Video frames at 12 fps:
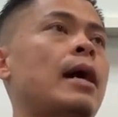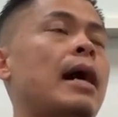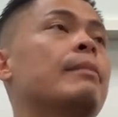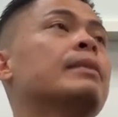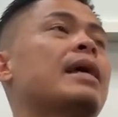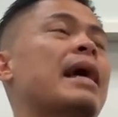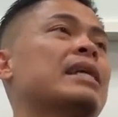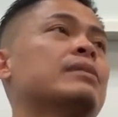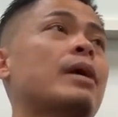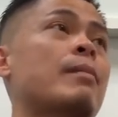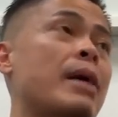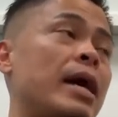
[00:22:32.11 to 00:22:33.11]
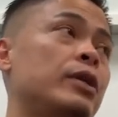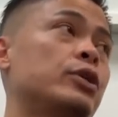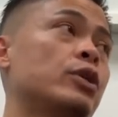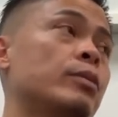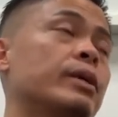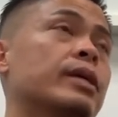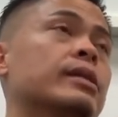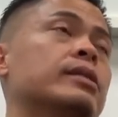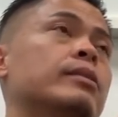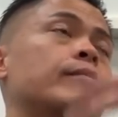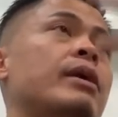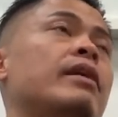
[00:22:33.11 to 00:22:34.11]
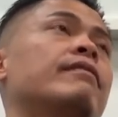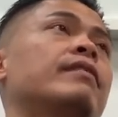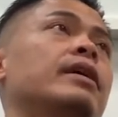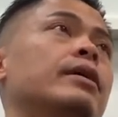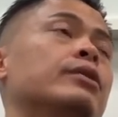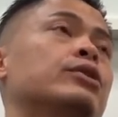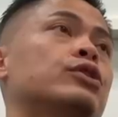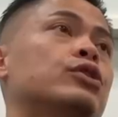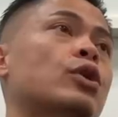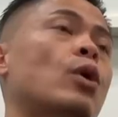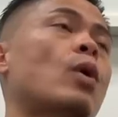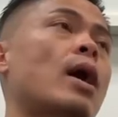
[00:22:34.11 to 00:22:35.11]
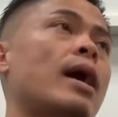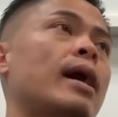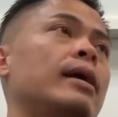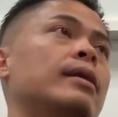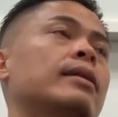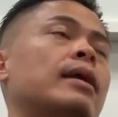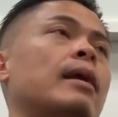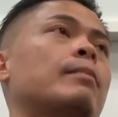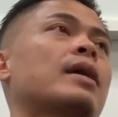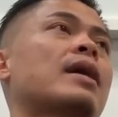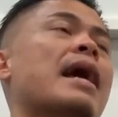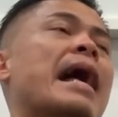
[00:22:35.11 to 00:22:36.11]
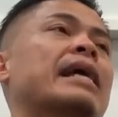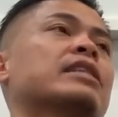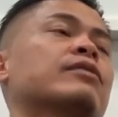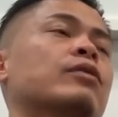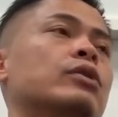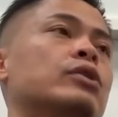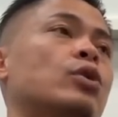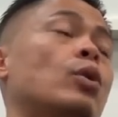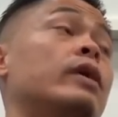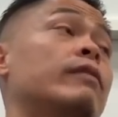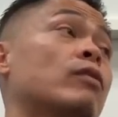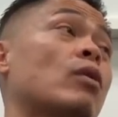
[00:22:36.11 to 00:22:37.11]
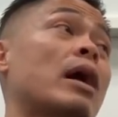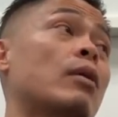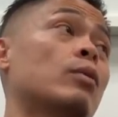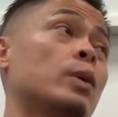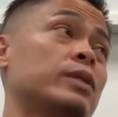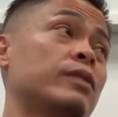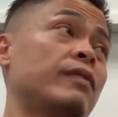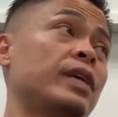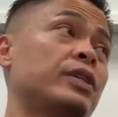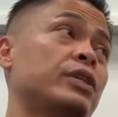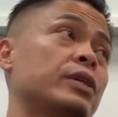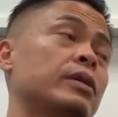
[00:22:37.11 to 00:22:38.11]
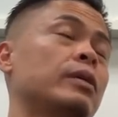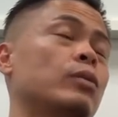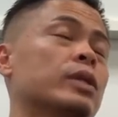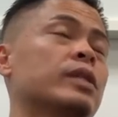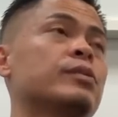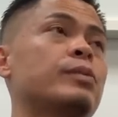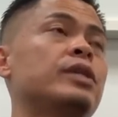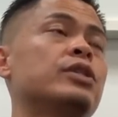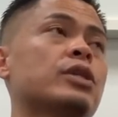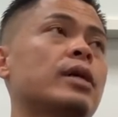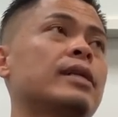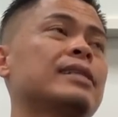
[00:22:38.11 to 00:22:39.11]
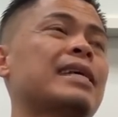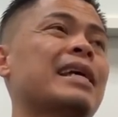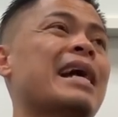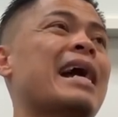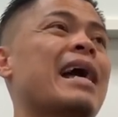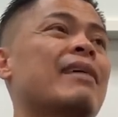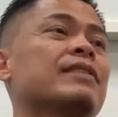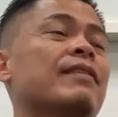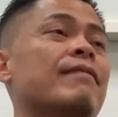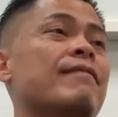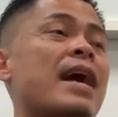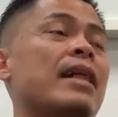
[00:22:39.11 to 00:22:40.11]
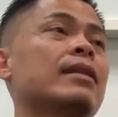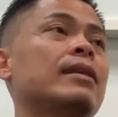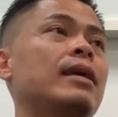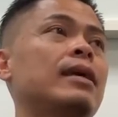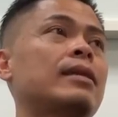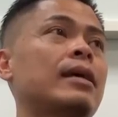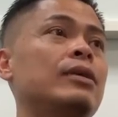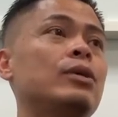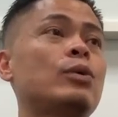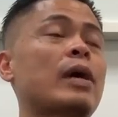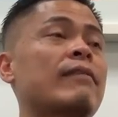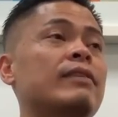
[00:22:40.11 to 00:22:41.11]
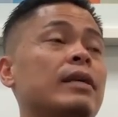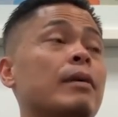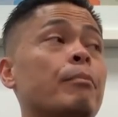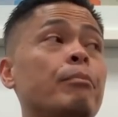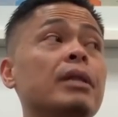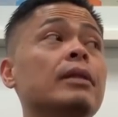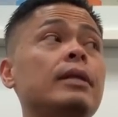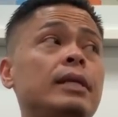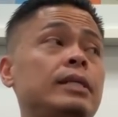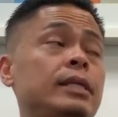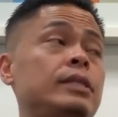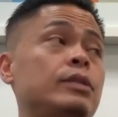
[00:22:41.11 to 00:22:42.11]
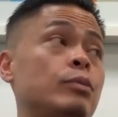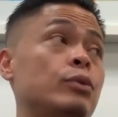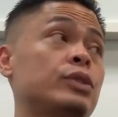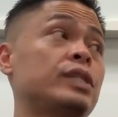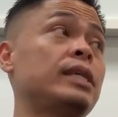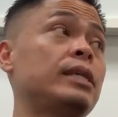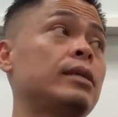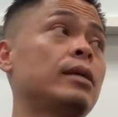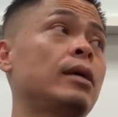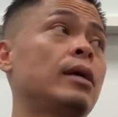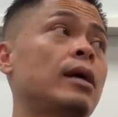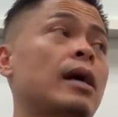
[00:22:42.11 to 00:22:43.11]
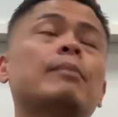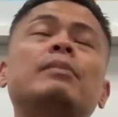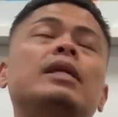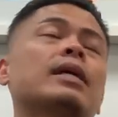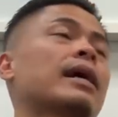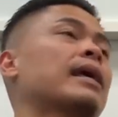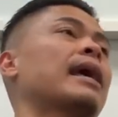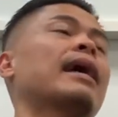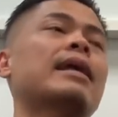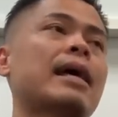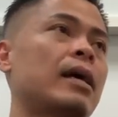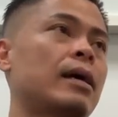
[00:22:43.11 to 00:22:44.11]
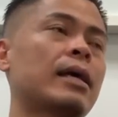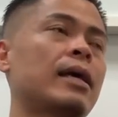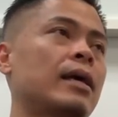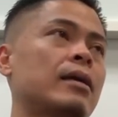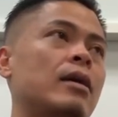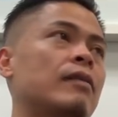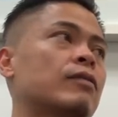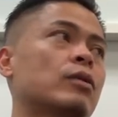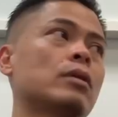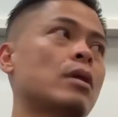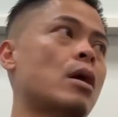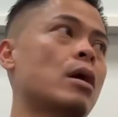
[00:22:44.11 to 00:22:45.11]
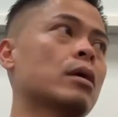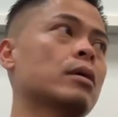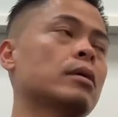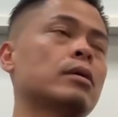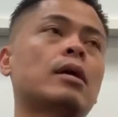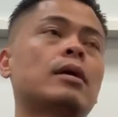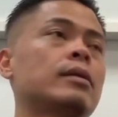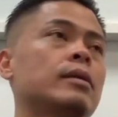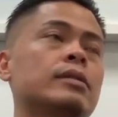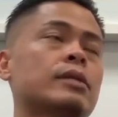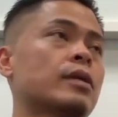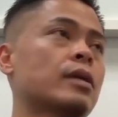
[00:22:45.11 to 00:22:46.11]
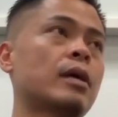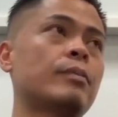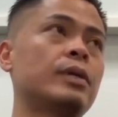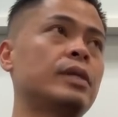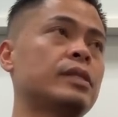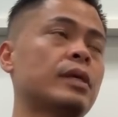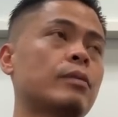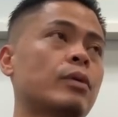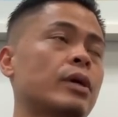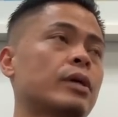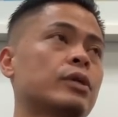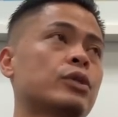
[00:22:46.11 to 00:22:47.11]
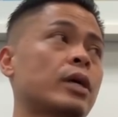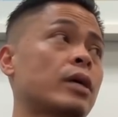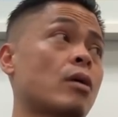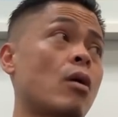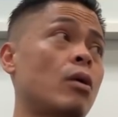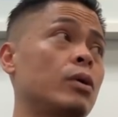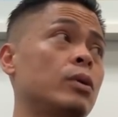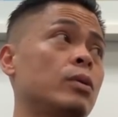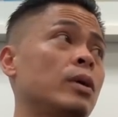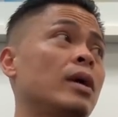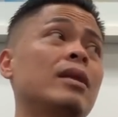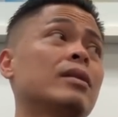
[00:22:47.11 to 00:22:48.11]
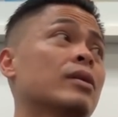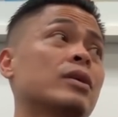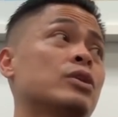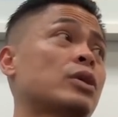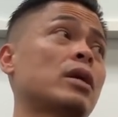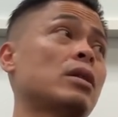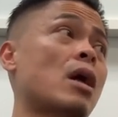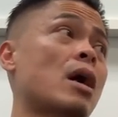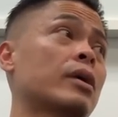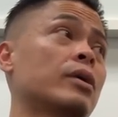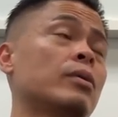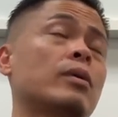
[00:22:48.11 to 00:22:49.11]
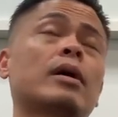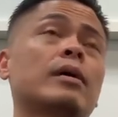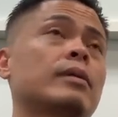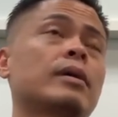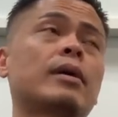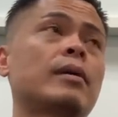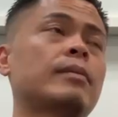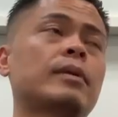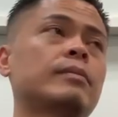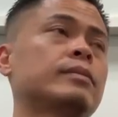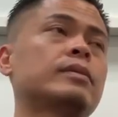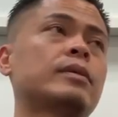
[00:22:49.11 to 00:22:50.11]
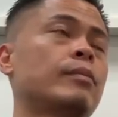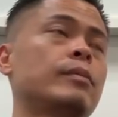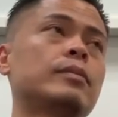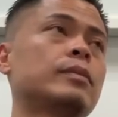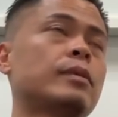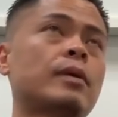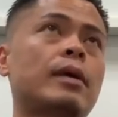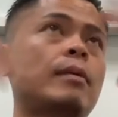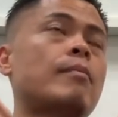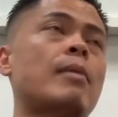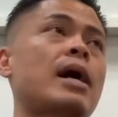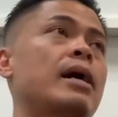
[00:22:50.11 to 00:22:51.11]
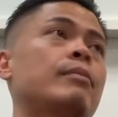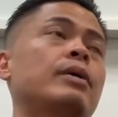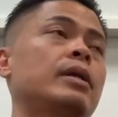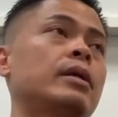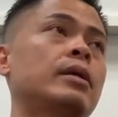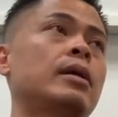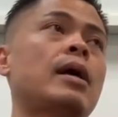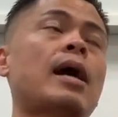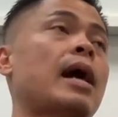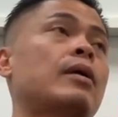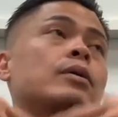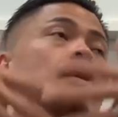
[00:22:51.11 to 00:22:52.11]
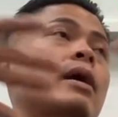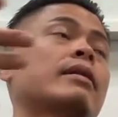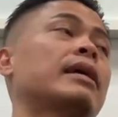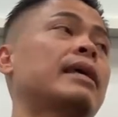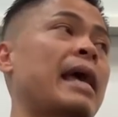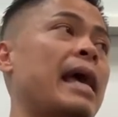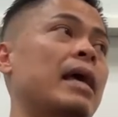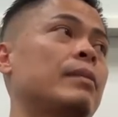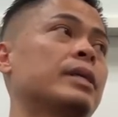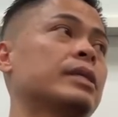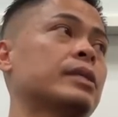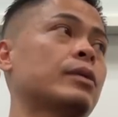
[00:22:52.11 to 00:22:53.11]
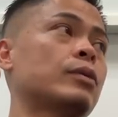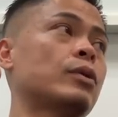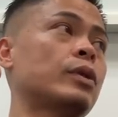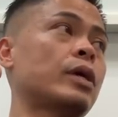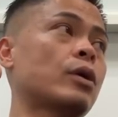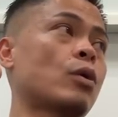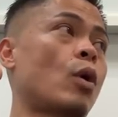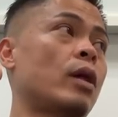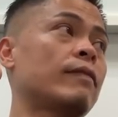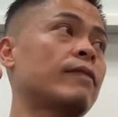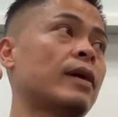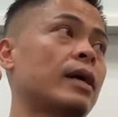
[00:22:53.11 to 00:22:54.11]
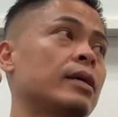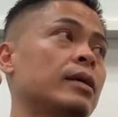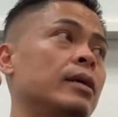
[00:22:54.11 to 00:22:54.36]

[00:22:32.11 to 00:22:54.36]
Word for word: I'm going to ask my manager because the benefit here is so high that I'm going to ask for a 24 hour reservation. And what this means, Sean, is that I have to validate that you have the ability to proceed. Uh, meaning I can't I can't offer a lock. A lot of these other companies that are probably going to try and call you, they're going to try to lock you. I, to, in my opinion, I don't know how they can because they don't know that you're qualified,